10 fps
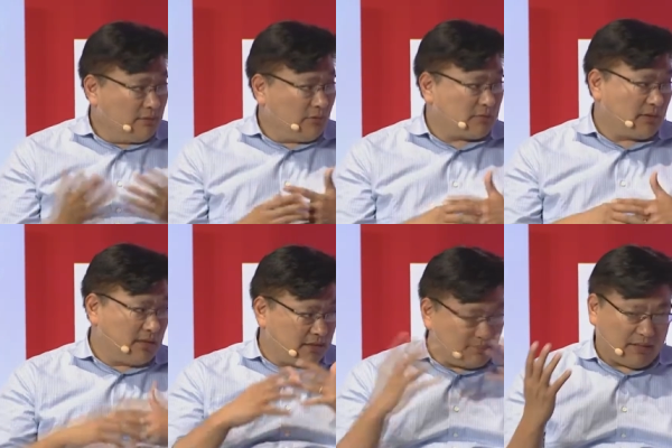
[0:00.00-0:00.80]
which we
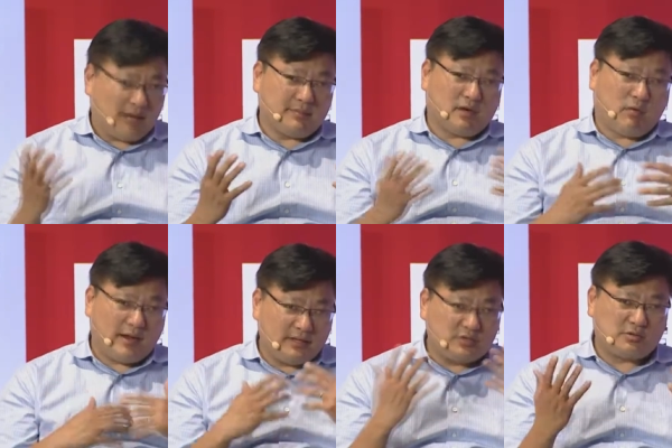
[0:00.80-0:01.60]
think is becoming
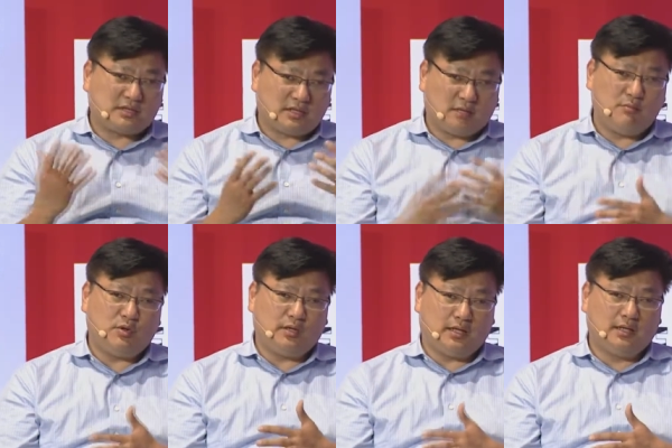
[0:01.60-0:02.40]
quite an interesting
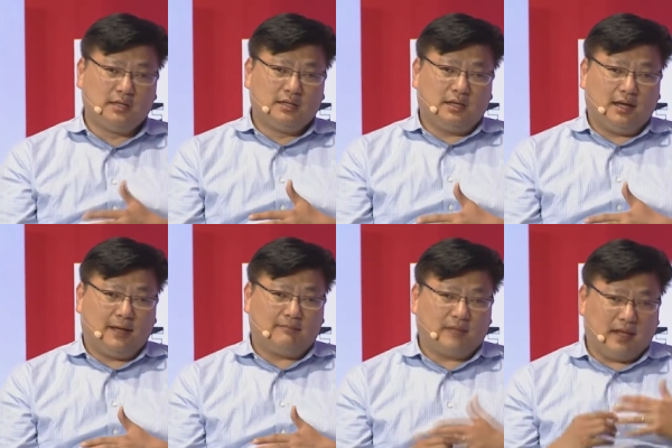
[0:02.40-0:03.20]
community um,